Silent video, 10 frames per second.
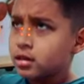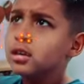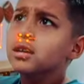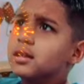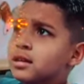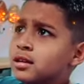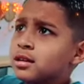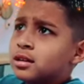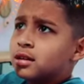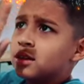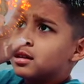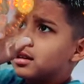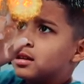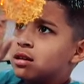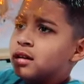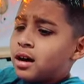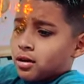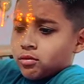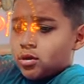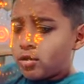What is going on?
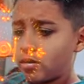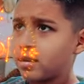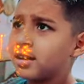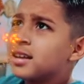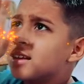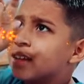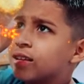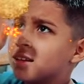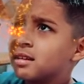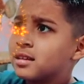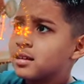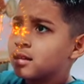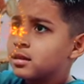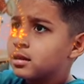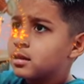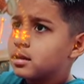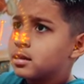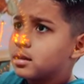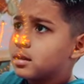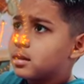I don't know. Does this have something to do with your what
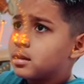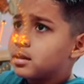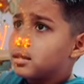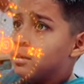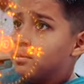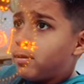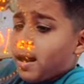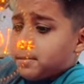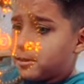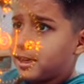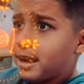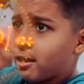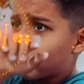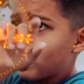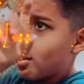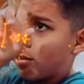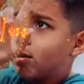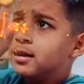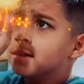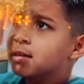you're doing? Probably. I don't
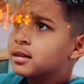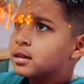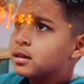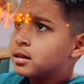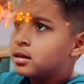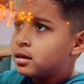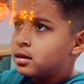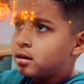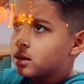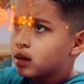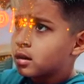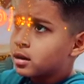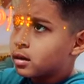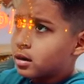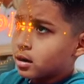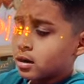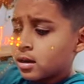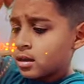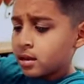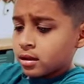know. All right, come on. Let's go see if everybody
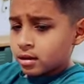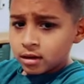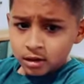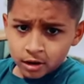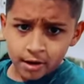else is okay.